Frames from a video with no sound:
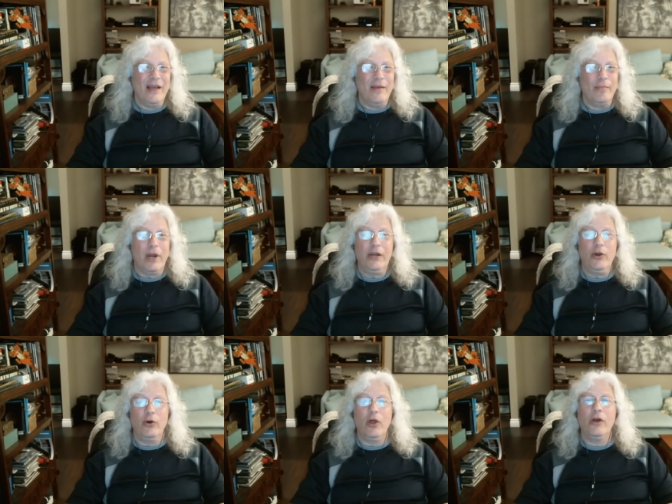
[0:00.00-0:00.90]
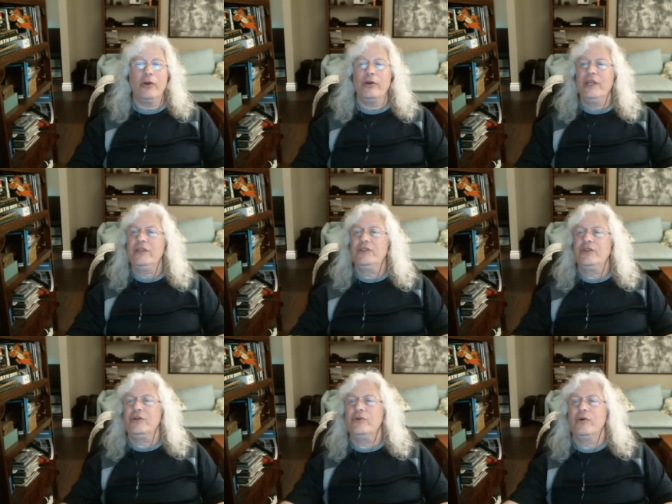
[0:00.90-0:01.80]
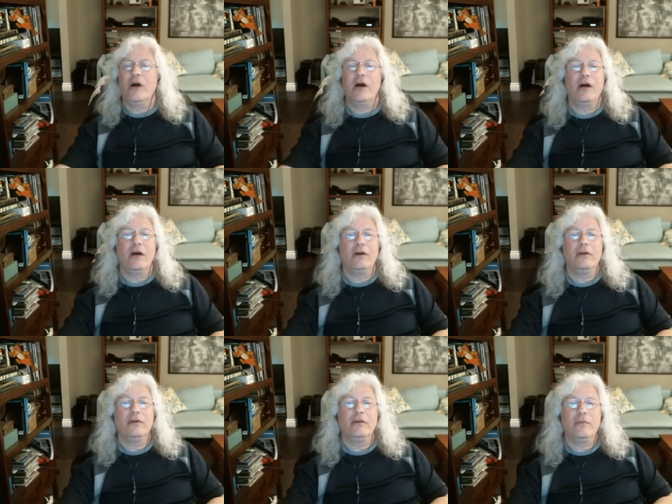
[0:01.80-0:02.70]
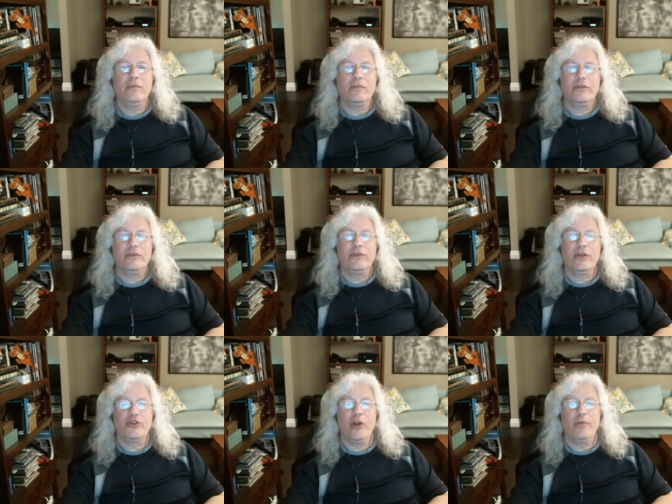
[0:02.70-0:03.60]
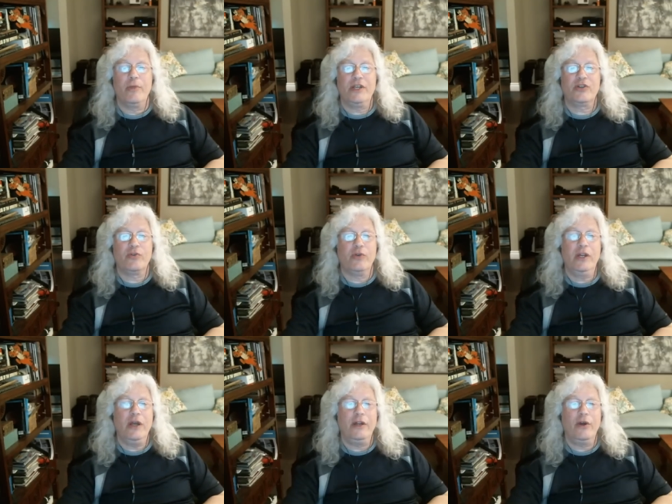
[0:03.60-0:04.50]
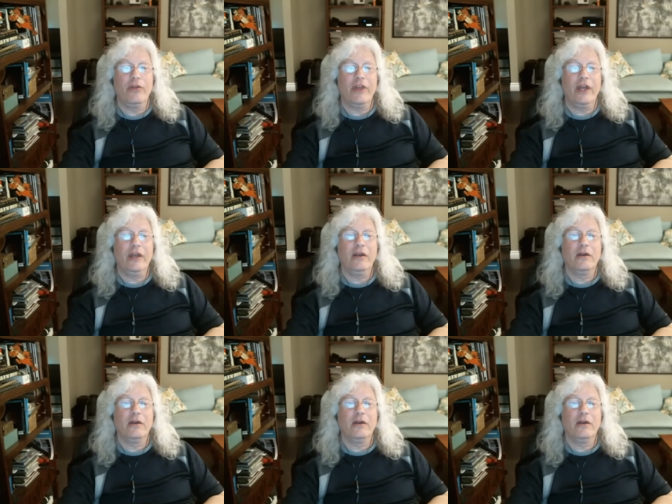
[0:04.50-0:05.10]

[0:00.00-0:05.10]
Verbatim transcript: But I no longer need to uh, to share my screen, I don't think.